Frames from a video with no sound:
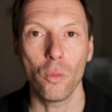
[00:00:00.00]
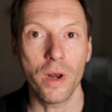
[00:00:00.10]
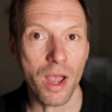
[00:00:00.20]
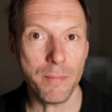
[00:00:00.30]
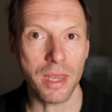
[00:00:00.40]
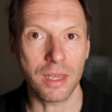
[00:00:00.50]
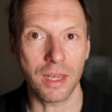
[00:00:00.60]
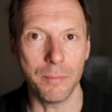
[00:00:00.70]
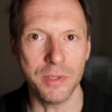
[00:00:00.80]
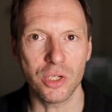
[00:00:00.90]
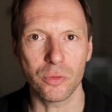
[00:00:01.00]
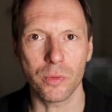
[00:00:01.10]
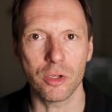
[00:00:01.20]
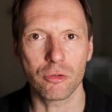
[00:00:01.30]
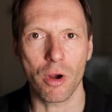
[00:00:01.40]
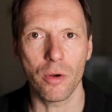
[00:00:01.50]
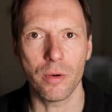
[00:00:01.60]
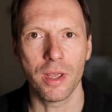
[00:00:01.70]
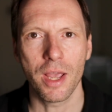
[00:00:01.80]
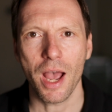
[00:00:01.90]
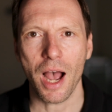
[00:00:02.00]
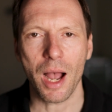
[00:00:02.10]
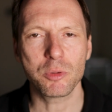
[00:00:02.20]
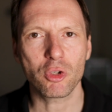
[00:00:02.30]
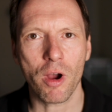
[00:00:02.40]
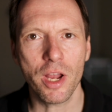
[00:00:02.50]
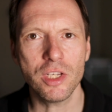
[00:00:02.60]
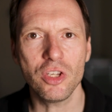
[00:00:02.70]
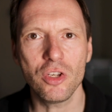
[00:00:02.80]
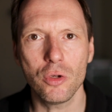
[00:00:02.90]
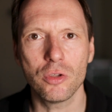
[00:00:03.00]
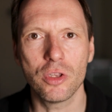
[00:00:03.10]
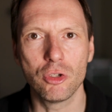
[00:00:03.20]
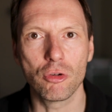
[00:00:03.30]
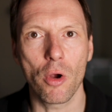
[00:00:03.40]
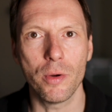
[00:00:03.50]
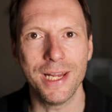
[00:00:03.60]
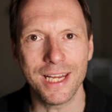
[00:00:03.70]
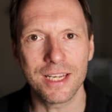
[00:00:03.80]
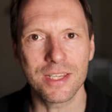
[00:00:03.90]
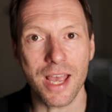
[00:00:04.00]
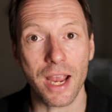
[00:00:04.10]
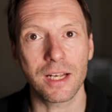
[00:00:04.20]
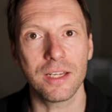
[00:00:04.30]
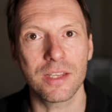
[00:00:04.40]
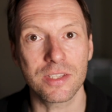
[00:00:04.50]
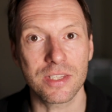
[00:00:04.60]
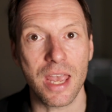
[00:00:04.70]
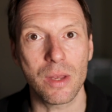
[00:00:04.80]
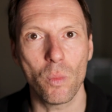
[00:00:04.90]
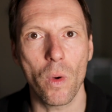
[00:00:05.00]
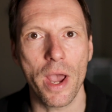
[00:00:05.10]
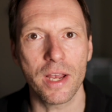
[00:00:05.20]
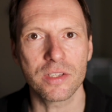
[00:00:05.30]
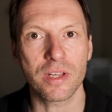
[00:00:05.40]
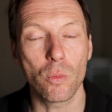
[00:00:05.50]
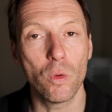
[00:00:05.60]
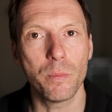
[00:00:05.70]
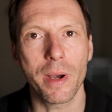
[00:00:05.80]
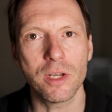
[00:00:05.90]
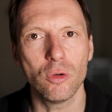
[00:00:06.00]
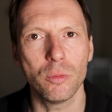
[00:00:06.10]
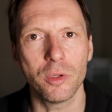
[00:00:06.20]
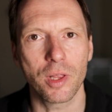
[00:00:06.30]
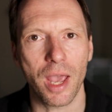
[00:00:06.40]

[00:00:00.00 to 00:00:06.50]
When I'm making images with the drone, I'm trying to use the drone in exactly the same way as I would my normal